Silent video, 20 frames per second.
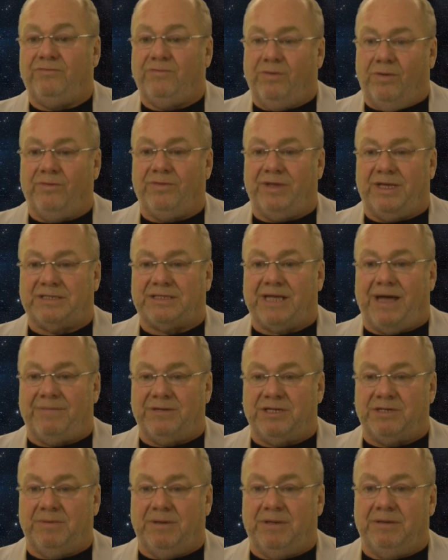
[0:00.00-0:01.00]
for the
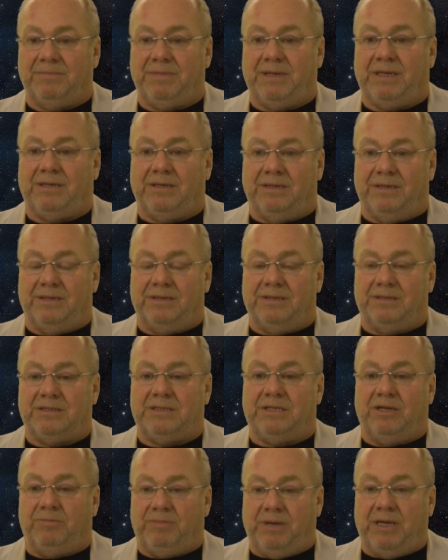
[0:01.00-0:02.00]
establishment
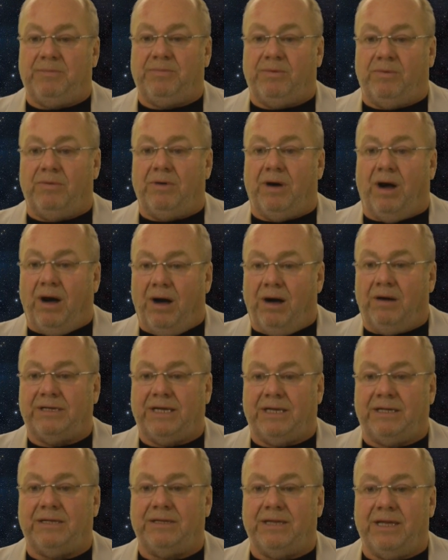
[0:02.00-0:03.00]
because people are
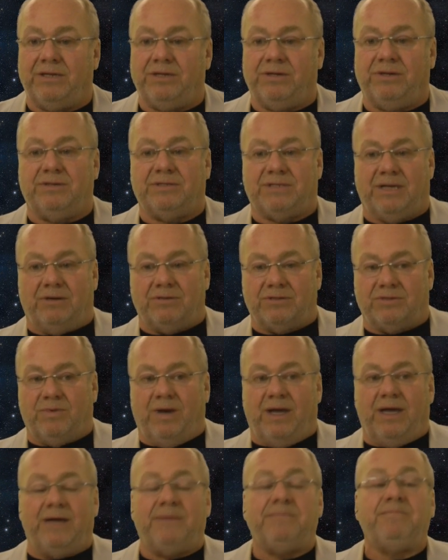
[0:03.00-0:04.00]
getting their news
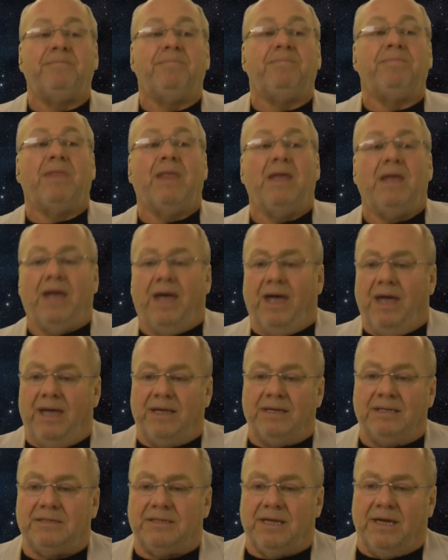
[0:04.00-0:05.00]
elsewhere.
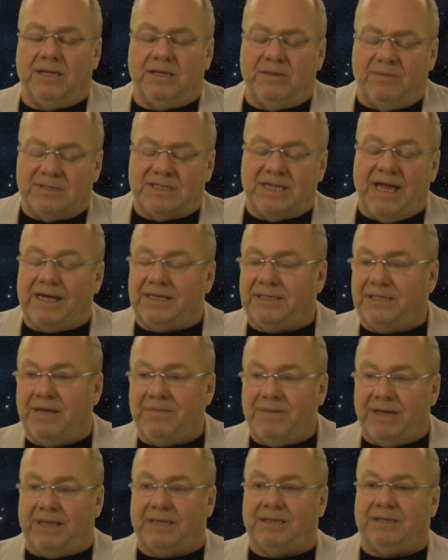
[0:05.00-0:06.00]
And there was an
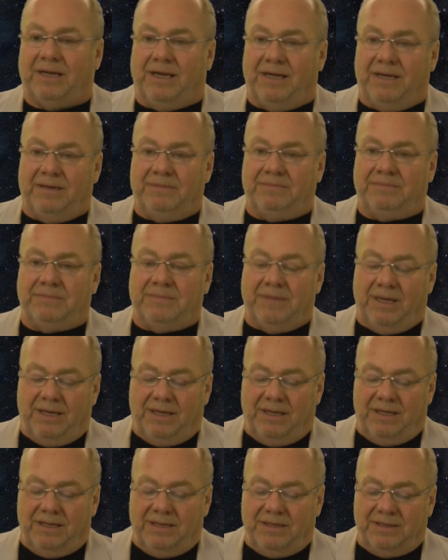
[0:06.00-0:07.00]
academic
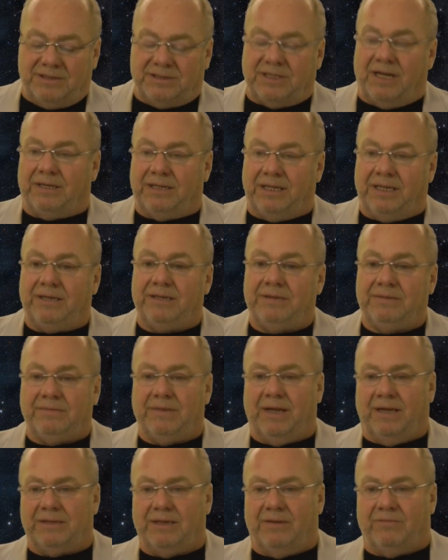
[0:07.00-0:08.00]
study
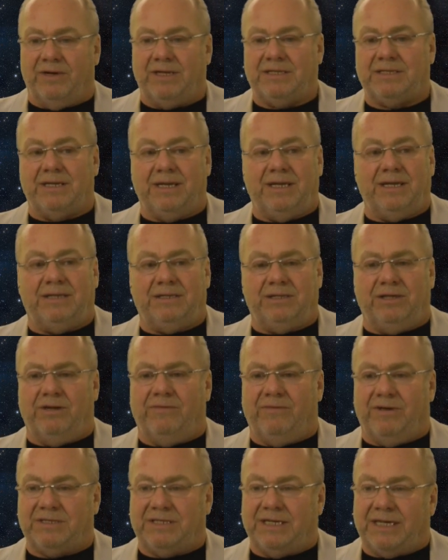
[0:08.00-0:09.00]
done recently at
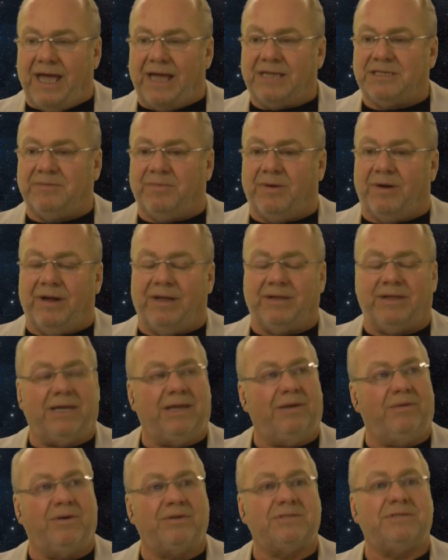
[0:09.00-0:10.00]
University of Canterbury, I
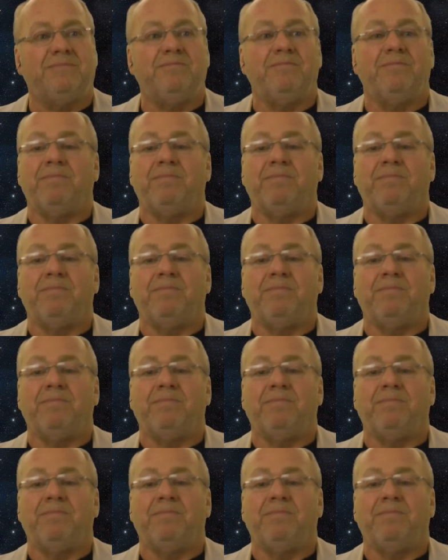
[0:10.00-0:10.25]
think it was,